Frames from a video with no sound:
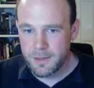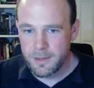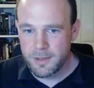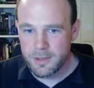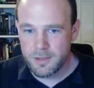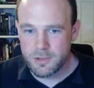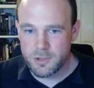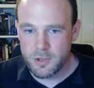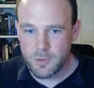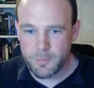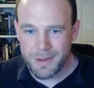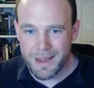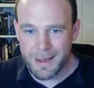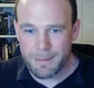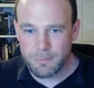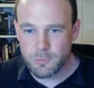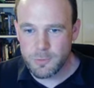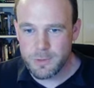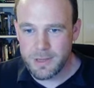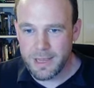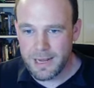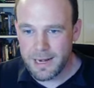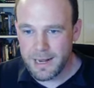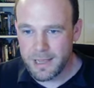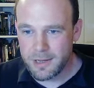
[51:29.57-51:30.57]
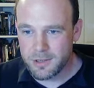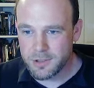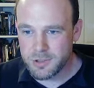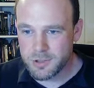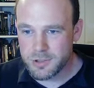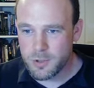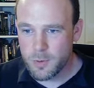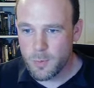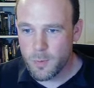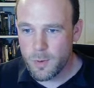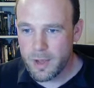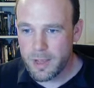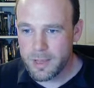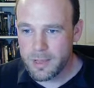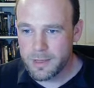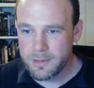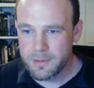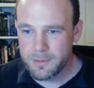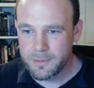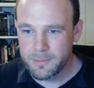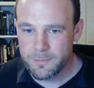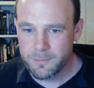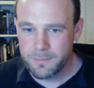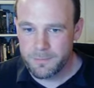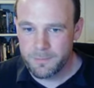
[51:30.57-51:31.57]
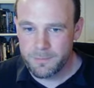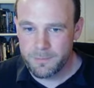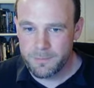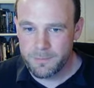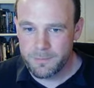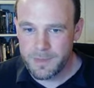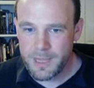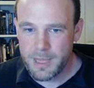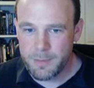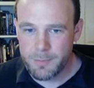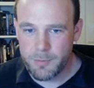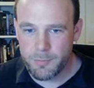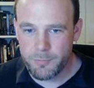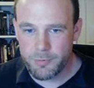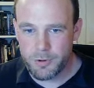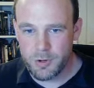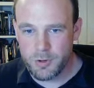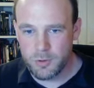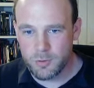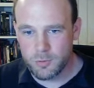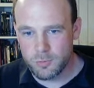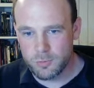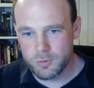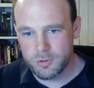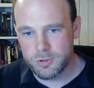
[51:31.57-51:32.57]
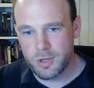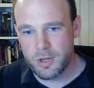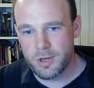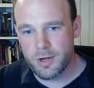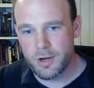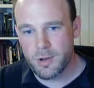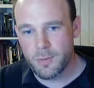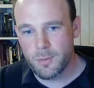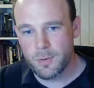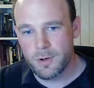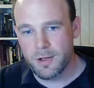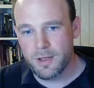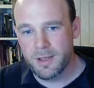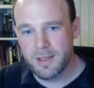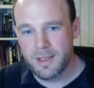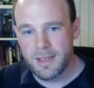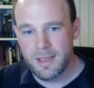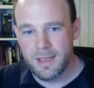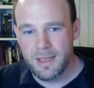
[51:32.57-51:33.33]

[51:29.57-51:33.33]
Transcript: So perhaps we get like a squire. That'd be pretty cool. So you know what?